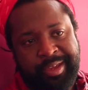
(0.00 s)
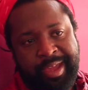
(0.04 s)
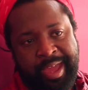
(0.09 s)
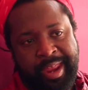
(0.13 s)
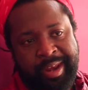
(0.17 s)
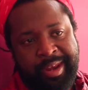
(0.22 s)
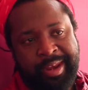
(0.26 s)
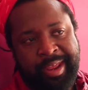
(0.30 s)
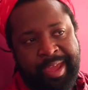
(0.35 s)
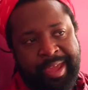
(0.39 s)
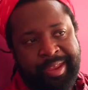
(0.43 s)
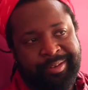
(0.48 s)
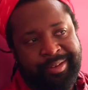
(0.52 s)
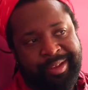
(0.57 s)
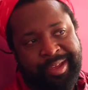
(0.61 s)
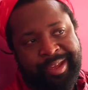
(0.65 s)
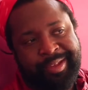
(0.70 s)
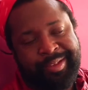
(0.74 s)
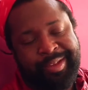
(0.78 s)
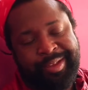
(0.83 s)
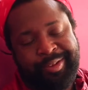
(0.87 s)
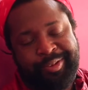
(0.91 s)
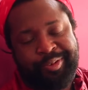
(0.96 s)
And
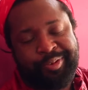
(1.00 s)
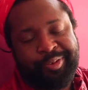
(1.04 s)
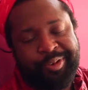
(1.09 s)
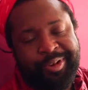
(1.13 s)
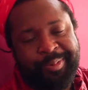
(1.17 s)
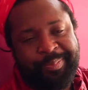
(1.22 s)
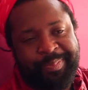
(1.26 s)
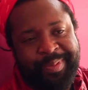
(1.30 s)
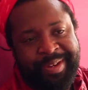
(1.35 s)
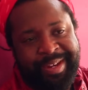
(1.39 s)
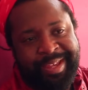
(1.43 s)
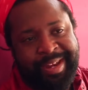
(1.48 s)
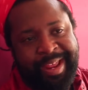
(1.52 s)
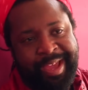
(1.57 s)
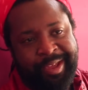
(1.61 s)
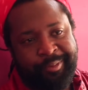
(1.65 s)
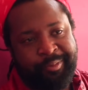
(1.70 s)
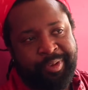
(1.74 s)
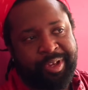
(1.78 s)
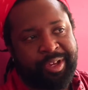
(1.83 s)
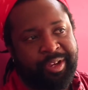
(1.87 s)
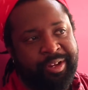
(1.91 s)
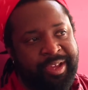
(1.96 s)
I grew up in it. I
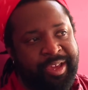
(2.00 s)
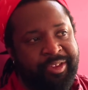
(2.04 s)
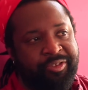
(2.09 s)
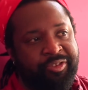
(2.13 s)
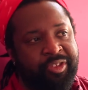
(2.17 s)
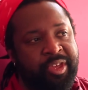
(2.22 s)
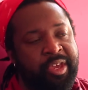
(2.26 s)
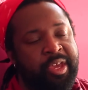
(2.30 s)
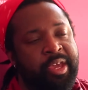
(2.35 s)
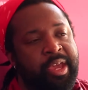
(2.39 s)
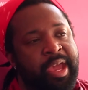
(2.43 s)
recognize